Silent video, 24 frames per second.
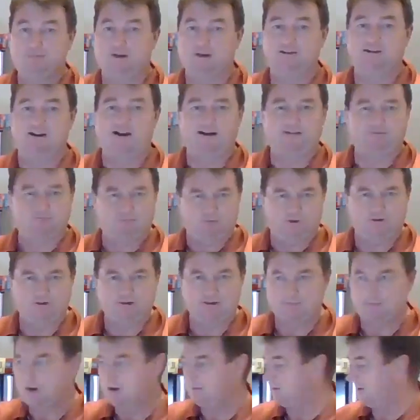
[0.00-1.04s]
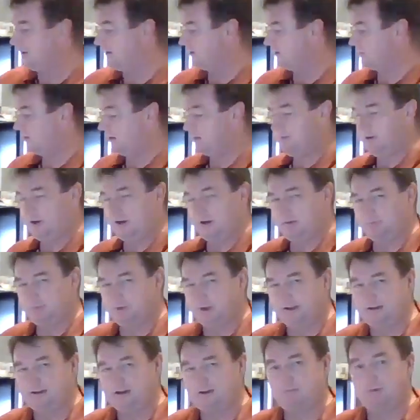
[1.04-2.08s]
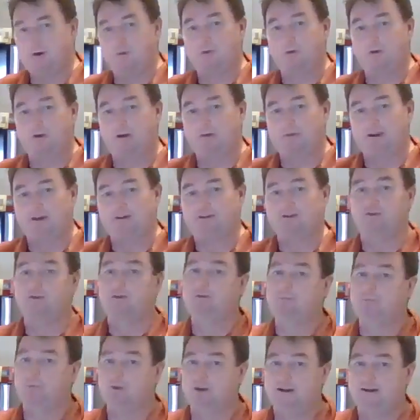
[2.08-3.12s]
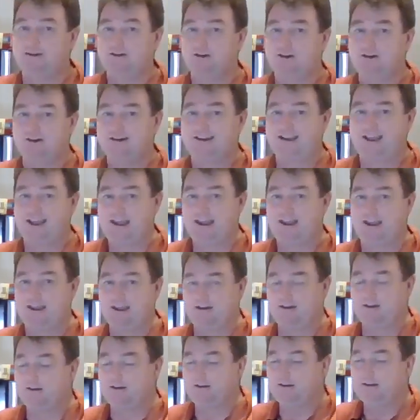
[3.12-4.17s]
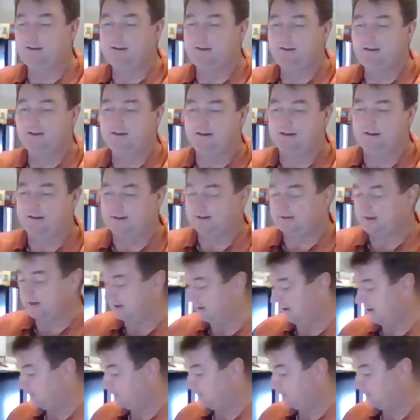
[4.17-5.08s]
but not really small, because we're going to put it in a blender, but we want to make sure the blender can cut